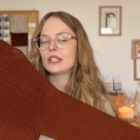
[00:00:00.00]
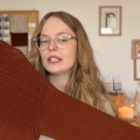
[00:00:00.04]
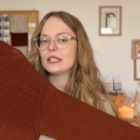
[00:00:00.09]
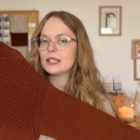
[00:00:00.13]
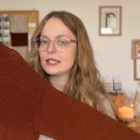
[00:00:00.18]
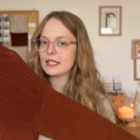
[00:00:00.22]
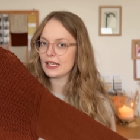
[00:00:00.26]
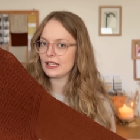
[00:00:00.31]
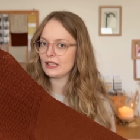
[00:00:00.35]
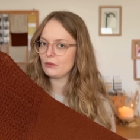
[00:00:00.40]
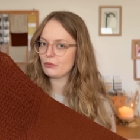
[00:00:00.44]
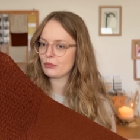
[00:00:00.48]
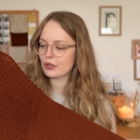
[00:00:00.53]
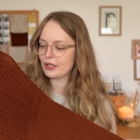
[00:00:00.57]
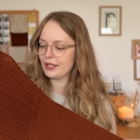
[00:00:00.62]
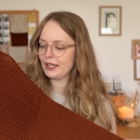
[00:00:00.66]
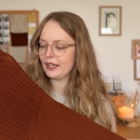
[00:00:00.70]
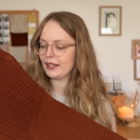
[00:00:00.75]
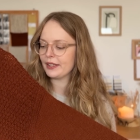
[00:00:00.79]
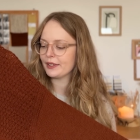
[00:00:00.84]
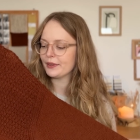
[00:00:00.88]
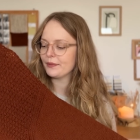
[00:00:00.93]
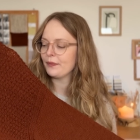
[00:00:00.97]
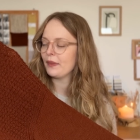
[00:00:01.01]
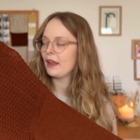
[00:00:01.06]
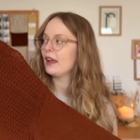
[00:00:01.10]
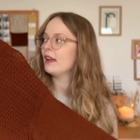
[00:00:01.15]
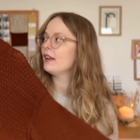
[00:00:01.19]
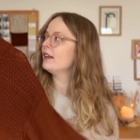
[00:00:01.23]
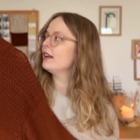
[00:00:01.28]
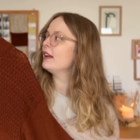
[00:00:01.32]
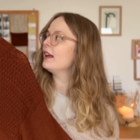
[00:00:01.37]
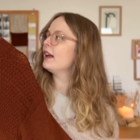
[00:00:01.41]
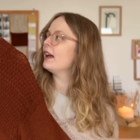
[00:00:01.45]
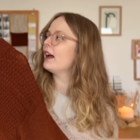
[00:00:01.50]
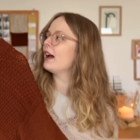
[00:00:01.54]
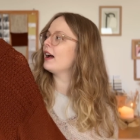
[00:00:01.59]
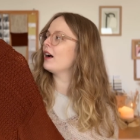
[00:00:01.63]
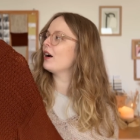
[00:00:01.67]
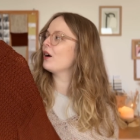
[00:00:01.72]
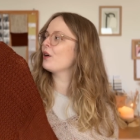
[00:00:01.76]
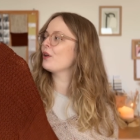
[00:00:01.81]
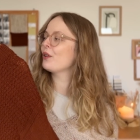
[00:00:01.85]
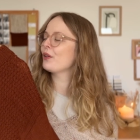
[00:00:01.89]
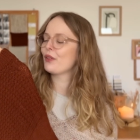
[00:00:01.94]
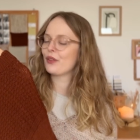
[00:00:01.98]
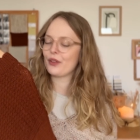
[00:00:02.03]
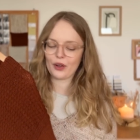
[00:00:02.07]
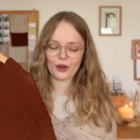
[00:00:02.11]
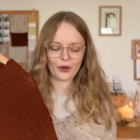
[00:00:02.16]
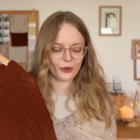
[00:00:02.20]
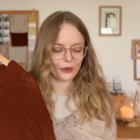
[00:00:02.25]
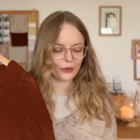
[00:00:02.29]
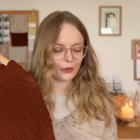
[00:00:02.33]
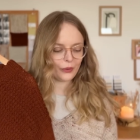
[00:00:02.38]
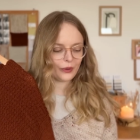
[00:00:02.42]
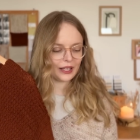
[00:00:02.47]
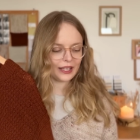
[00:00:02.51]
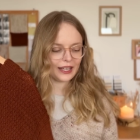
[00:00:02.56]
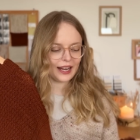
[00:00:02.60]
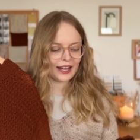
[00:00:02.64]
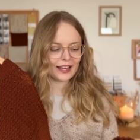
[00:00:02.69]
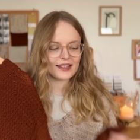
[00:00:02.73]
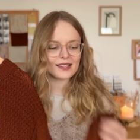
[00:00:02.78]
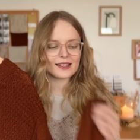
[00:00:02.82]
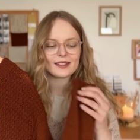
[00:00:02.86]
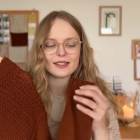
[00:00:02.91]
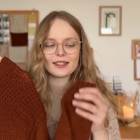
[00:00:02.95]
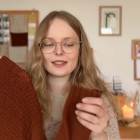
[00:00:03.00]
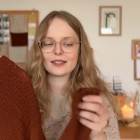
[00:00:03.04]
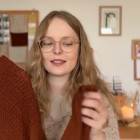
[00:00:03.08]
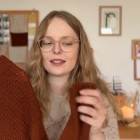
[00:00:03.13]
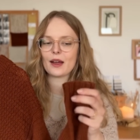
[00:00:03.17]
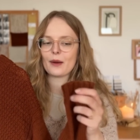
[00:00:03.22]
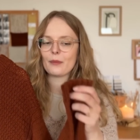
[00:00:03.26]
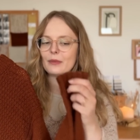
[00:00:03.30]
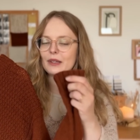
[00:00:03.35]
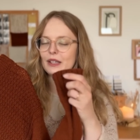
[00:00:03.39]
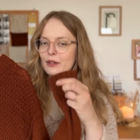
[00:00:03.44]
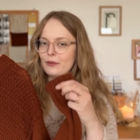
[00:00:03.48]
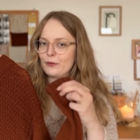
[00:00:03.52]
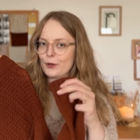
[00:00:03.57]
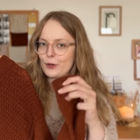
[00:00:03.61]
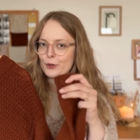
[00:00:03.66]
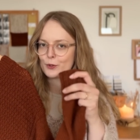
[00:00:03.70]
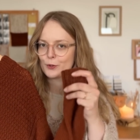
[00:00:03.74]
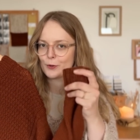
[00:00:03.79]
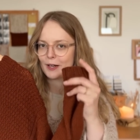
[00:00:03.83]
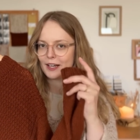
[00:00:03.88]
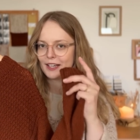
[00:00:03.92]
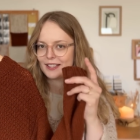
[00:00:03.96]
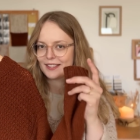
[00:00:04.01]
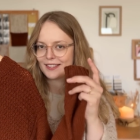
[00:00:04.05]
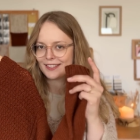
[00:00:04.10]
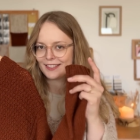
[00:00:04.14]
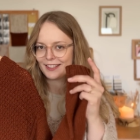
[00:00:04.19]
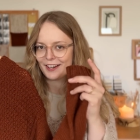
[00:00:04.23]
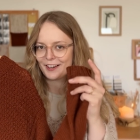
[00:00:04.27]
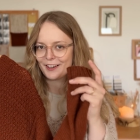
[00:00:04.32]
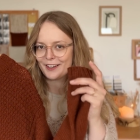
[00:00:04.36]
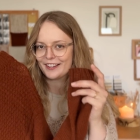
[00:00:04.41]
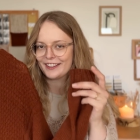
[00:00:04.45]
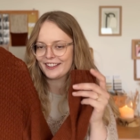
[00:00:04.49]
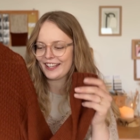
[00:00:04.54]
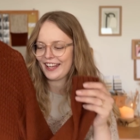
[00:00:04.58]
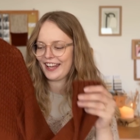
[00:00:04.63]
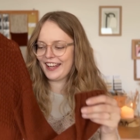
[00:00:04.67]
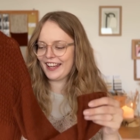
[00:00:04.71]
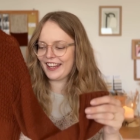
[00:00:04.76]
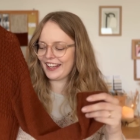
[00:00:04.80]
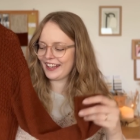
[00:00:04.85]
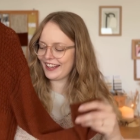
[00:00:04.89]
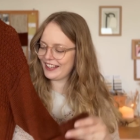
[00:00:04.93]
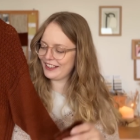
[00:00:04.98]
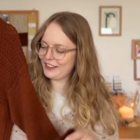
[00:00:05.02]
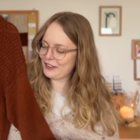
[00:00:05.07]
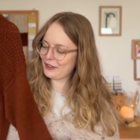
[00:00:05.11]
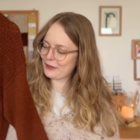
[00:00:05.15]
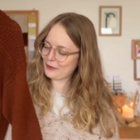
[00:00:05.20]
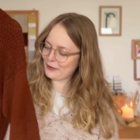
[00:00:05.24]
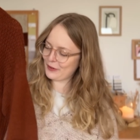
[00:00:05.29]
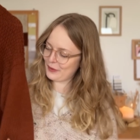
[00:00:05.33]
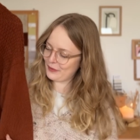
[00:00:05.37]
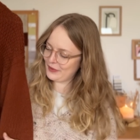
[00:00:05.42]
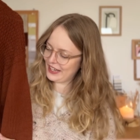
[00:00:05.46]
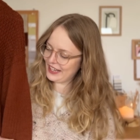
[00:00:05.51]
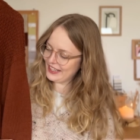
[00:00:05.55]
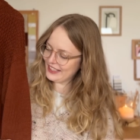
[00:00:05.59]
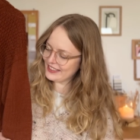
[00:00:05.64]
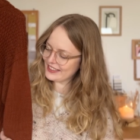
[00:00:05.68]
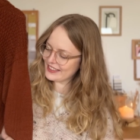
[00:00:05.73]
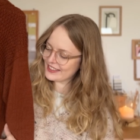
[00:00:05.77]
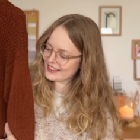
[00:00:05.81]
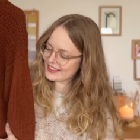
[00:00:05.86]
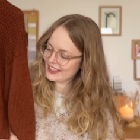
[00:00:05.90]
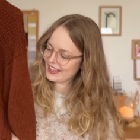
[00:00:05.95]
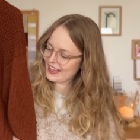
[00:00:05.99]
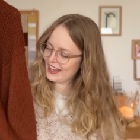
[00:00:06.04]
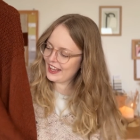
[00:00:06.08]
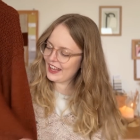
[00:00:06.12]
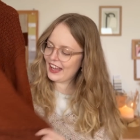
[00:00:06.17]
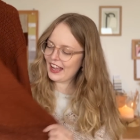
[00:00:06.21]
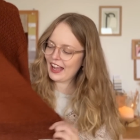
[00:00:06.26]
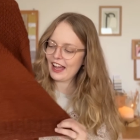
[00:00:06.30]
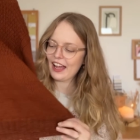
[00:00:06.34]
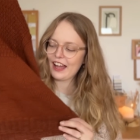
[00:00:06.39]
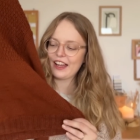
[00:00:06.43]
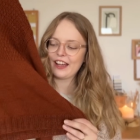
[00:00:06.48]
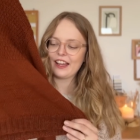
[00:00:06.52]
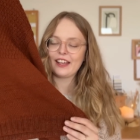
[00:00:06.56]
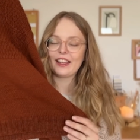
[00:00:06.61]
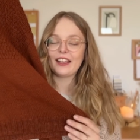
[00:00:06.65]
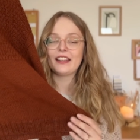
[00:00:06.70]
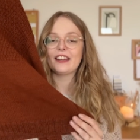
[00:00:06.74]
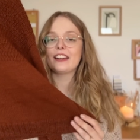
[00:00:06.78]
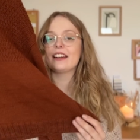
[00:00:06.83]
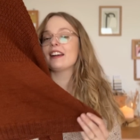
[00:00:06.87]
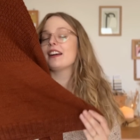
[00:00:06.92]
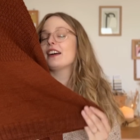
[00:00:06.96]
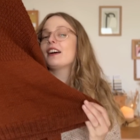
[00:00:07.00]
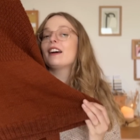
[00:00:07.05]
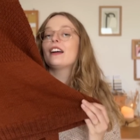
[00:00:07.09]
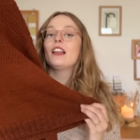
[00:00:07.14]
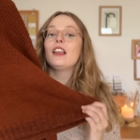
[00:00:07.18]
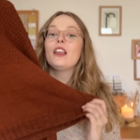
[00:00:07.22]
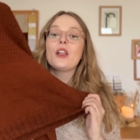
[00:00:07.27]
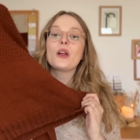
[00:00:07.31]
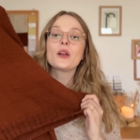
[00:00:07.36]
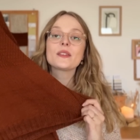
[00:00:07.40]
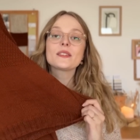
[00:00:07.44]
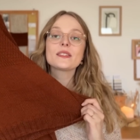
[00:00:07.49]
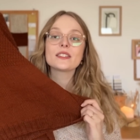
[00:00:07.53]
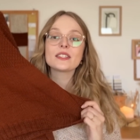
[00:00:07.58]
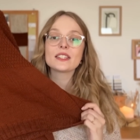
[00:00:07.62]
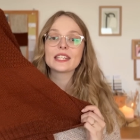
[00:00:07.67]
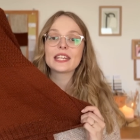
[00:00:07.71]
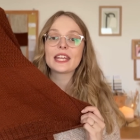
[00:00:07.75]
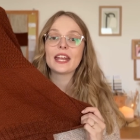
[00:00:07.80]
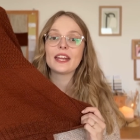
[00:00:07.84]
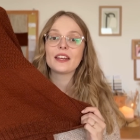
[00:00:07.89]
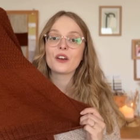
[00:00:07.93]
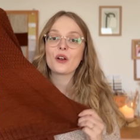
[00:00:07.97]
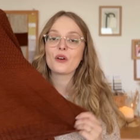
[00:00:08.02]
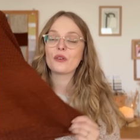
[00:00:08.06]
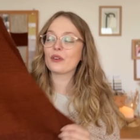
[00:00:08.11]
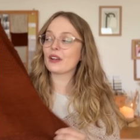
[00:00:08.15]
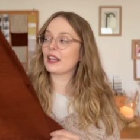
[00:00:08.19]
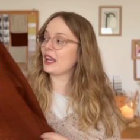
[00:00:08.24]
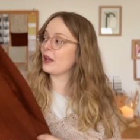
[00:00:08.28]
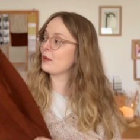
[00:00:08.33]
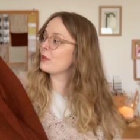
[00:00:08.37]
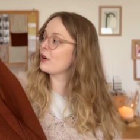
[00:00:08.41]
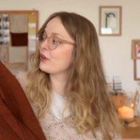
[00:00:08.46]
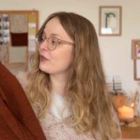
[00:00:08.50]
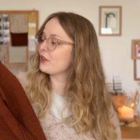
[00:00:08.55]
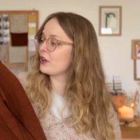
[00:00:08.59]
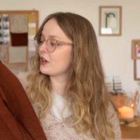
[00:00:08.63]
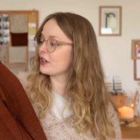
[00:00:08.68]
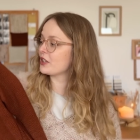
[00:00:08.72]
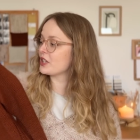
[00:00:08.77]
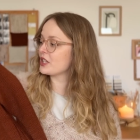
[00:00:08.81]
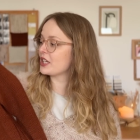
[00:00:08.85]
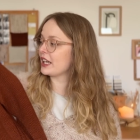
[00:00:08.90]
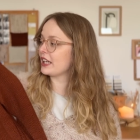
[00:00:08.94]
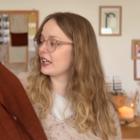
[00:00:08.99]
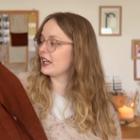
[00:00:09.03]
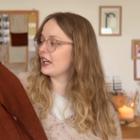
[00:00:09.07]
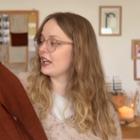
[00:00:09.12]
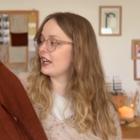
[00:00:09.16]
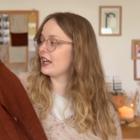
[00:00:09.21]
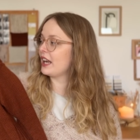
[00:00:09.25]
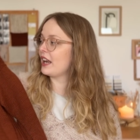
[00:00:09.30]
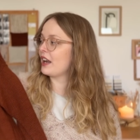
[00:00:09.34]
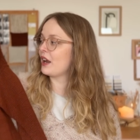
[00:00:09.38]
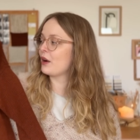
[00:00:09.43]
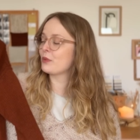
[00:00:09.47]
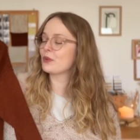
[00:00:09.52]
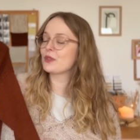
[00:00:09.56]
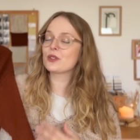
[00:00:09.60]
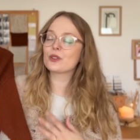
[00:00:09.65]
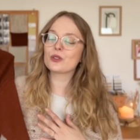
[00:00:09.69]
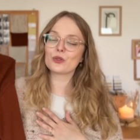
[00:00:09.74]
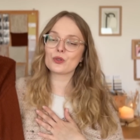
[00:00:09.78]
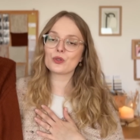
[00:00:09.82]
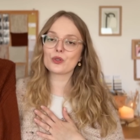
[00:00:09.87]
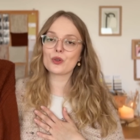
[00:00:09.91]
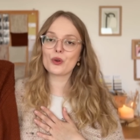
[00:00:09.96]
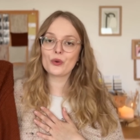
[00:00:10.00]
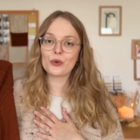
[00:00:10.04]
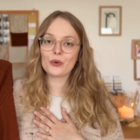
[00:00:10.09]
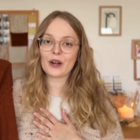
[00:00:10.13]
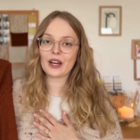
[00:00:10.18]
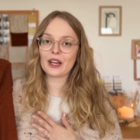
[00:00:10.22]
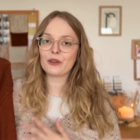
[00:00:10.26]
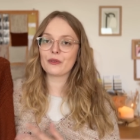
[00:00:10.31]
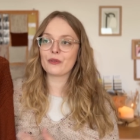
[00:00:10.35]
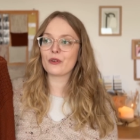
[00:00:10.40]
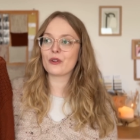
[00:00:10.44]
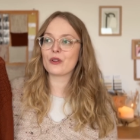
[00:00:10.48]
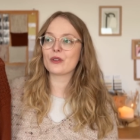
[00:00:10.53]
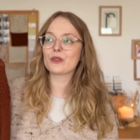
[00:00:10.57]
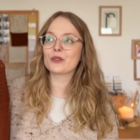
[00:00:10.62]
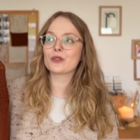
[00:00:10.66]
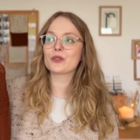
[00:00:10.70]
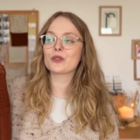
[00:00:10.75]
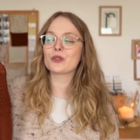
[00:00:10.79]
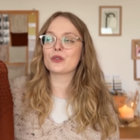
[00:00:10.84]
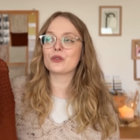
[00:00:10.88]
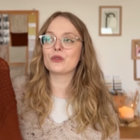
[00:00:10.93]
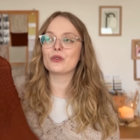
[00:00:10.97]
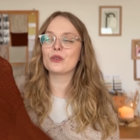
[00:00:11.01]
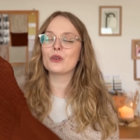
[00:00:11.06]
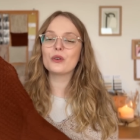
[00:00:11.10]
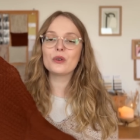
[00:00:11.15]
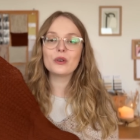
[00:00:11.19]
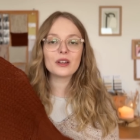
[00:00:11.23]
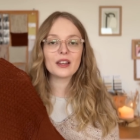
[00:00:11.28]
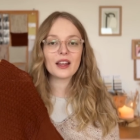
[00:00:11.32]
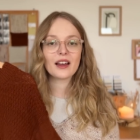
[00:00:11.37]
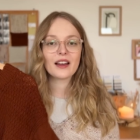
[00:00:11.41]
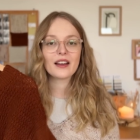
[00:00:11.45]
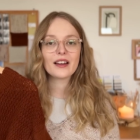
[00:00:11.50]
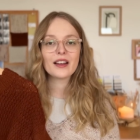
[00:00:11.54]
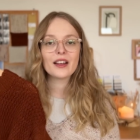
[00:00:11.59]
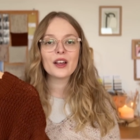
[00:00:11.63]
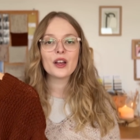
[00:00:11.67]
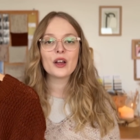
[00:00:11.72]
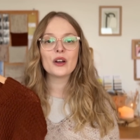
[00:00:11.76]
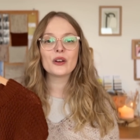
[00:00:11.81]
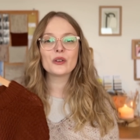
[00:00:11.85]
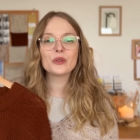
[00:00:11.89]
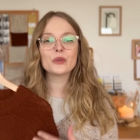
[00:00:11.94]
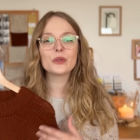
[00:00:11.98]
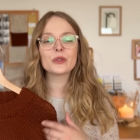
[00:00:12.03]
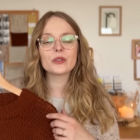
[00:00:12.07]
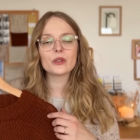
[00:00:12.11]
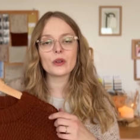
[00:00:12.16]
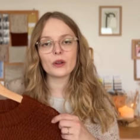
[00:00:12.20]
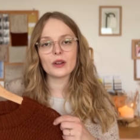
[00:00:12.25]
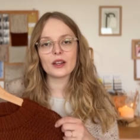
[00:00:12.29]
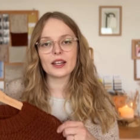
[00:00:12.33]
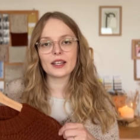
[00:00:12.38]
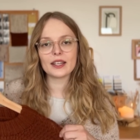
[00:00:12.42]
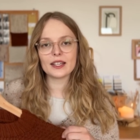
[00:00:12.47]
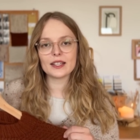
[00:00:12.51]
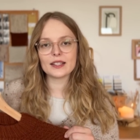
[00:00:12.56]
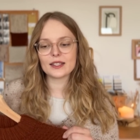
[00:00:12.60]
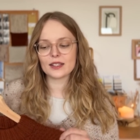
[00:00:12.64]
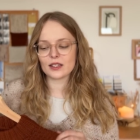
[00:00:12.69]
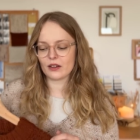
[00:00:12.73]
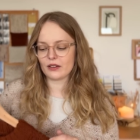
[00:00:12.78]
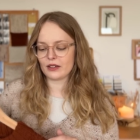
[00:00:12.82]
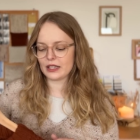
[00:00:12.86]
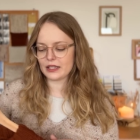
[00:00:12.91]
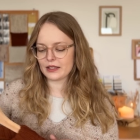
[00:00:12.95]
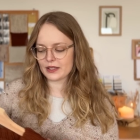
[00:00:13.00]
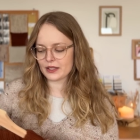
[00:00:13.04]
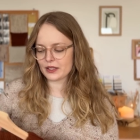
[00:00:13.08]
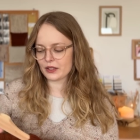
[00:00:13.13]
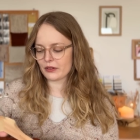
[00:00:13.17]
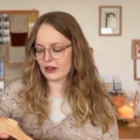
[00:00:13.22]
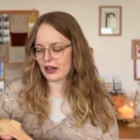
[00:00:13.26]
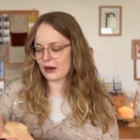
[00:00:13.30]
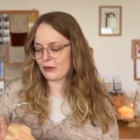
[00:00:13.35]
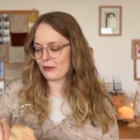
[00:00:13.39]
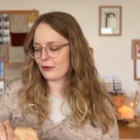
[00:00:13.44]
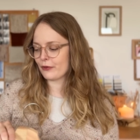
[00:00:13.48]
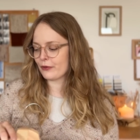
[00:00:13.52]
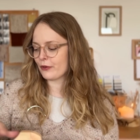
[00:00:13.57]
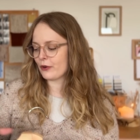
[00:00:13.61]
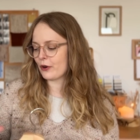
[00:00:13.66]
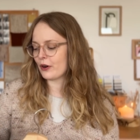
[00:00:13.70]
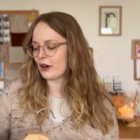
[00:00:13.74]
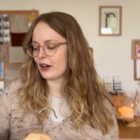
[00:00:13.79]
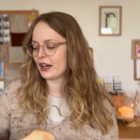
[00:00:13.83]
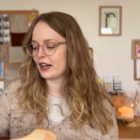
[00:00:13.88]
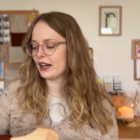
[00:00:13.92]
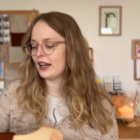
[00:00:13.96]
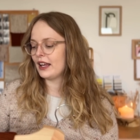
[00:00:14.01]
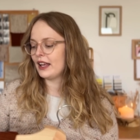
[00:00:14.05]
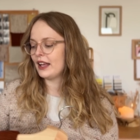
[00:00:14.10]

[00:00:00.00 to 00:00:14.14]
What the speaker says: Daybreak. Although it has some Leave No Trace yarn in the ribbings. I lost a game of Yarn Chicken, and I was so grateful to Ulla, who's Ulla Knits on Instagram, for